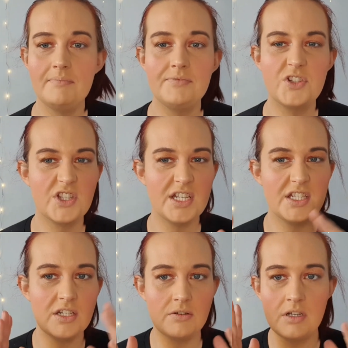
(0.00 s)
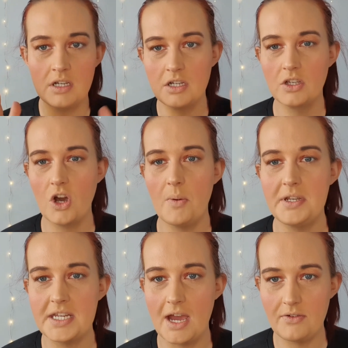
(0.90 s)
just need to calm it
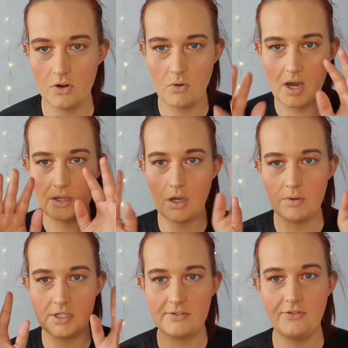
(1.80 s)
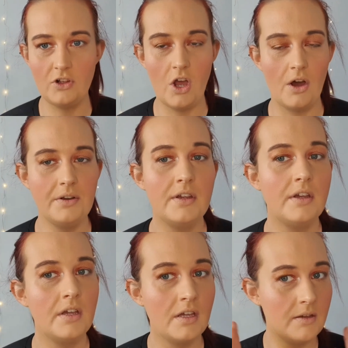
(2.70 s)
down, not quite go as full on,
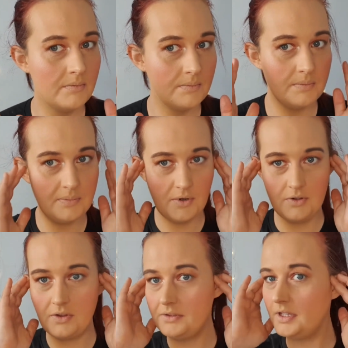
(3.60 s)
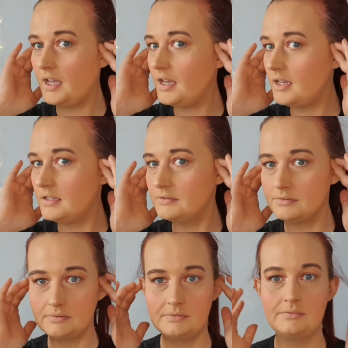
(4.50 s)
but other than that,
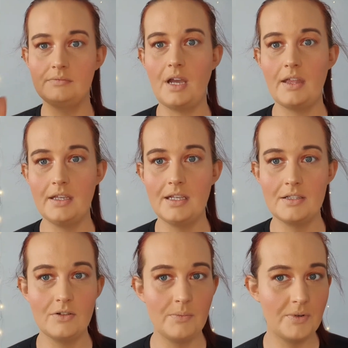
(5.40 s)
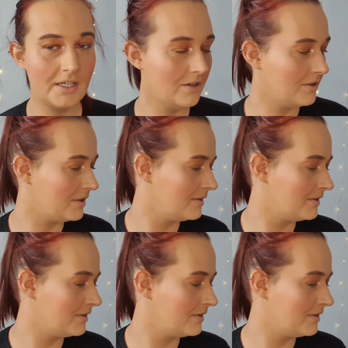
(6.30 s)
I think it's looking pretty good.